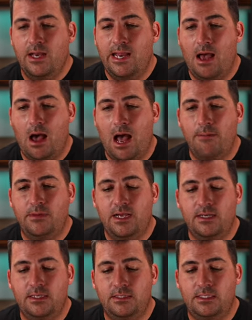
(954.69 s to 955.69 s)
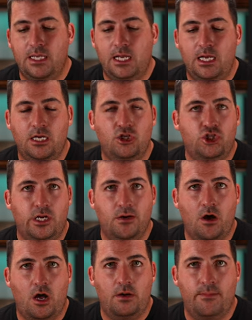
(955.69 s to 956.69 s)
Now, I'm not gonna say
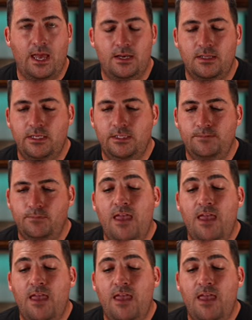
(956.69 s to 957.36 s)
share automatically.